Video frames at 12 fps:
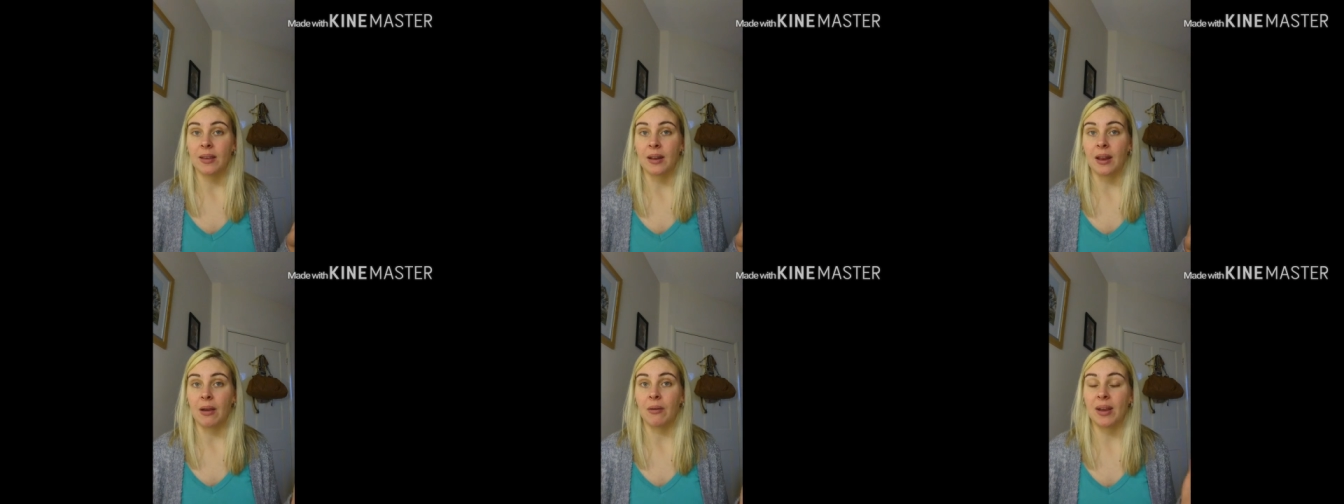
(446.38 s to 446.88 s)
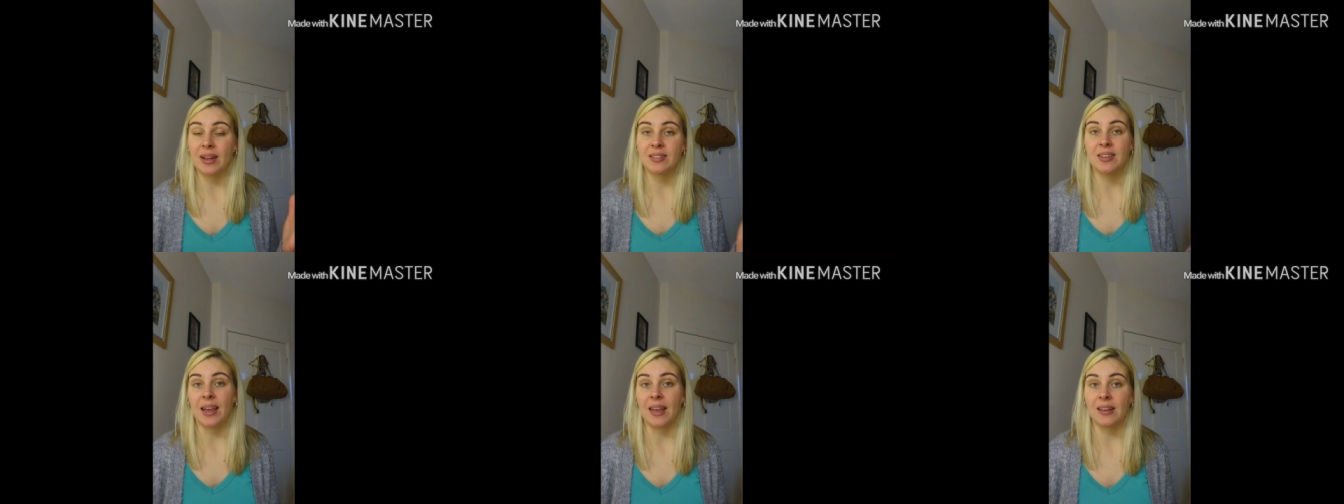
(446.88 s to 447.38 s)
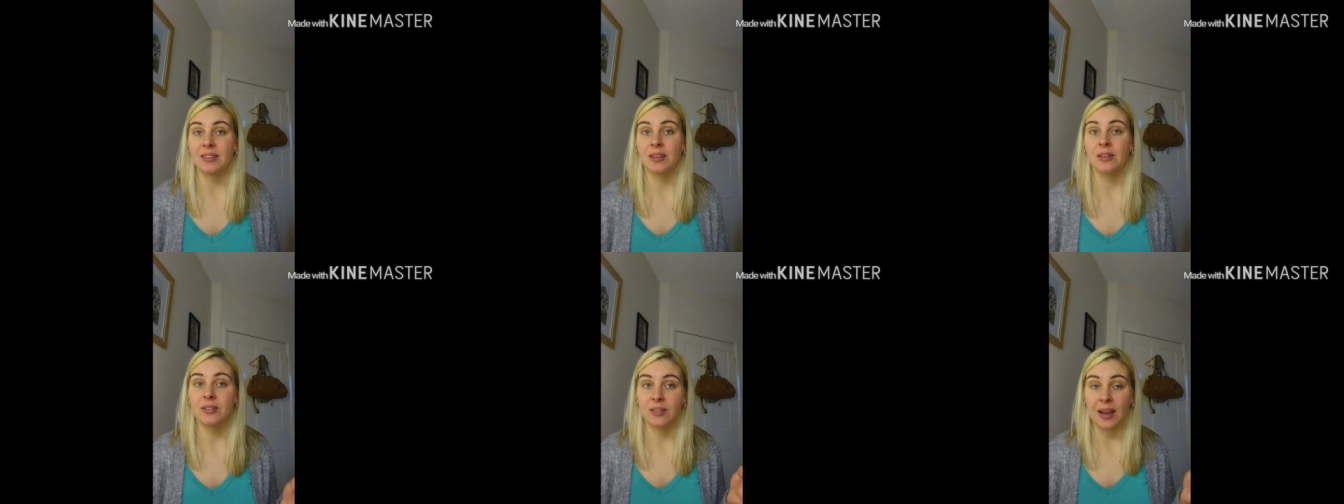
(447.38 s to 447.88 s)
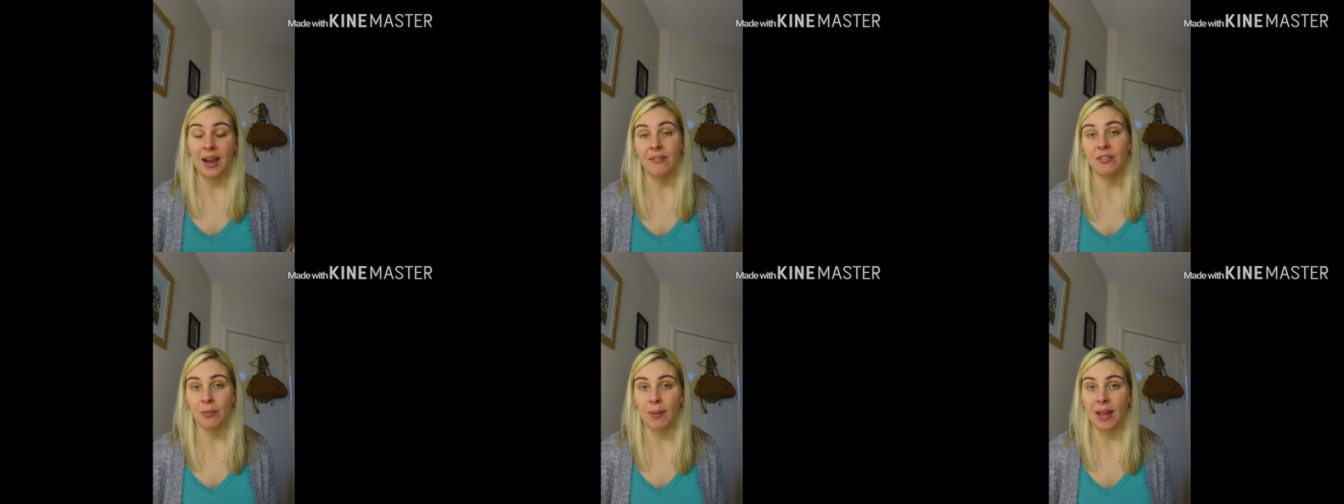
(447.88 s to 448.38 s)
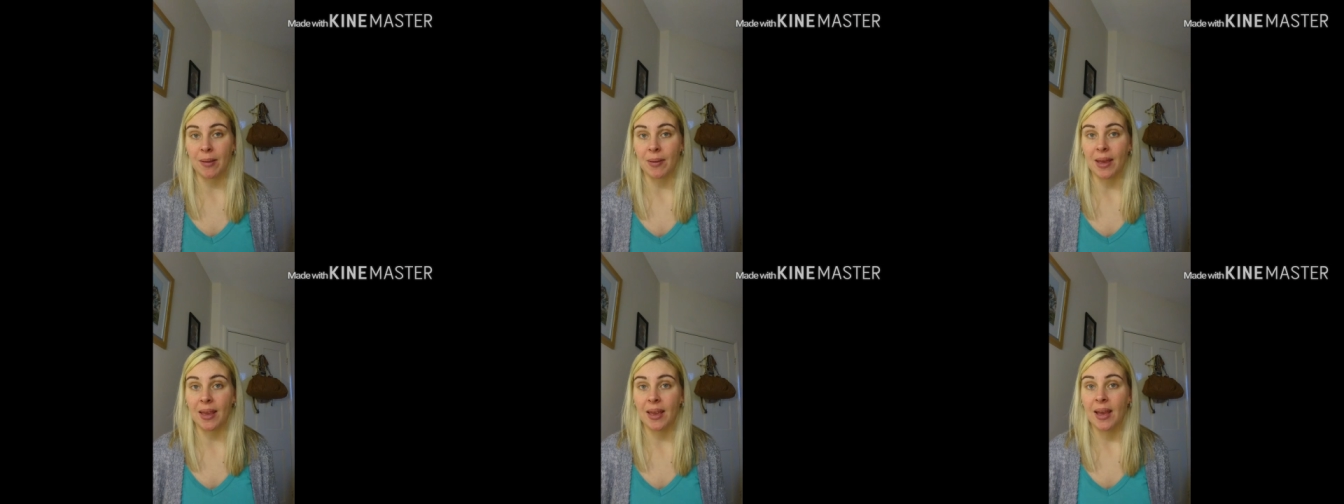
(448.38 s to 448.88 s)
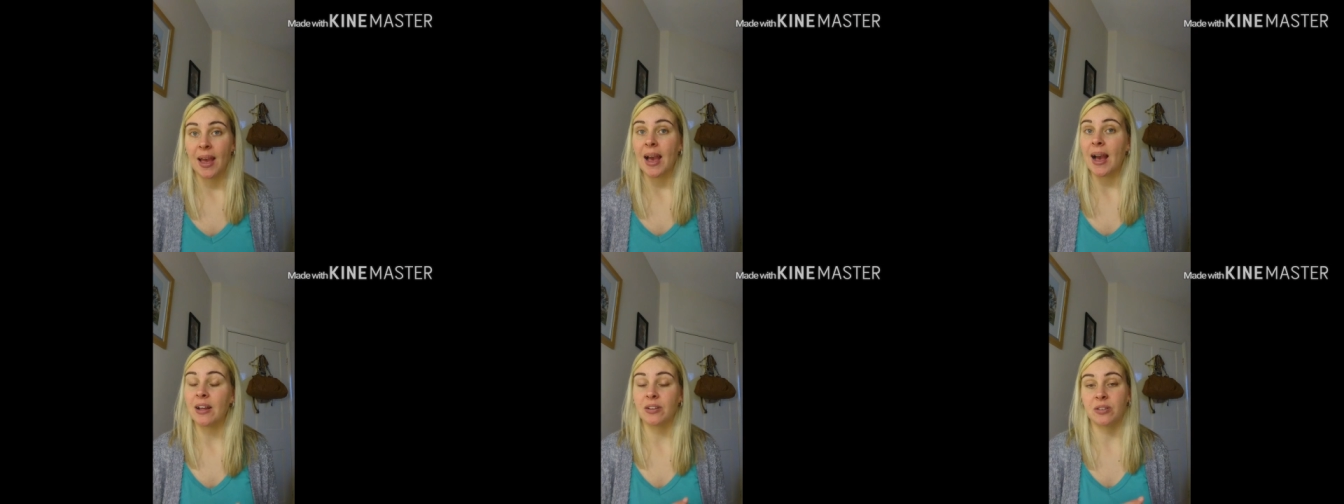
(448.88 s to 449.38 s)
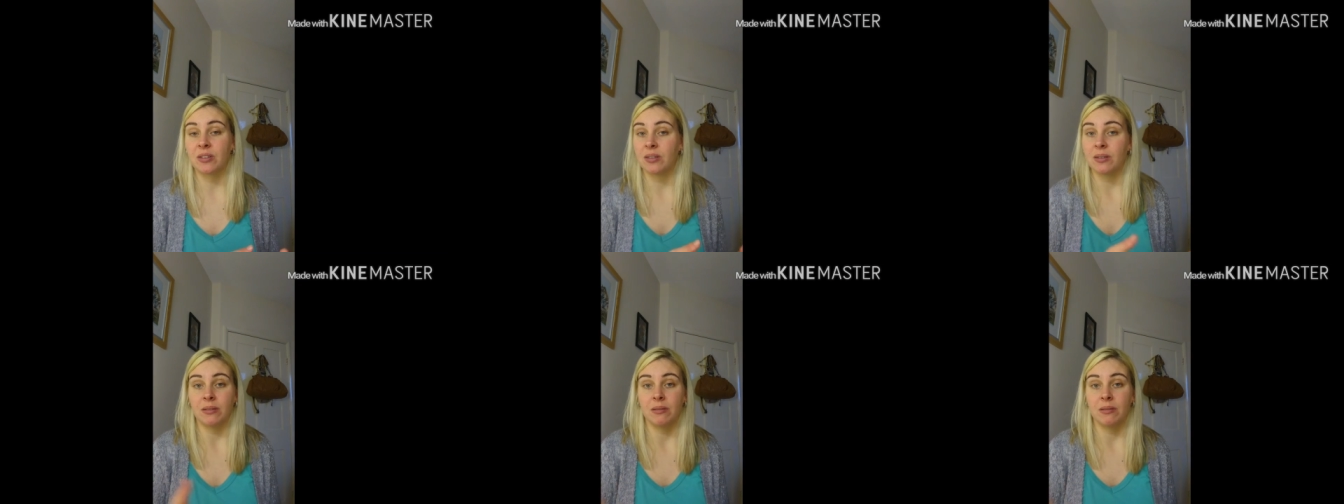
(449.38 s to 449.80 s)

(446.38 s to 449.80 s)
you know, it takes to have the baby, and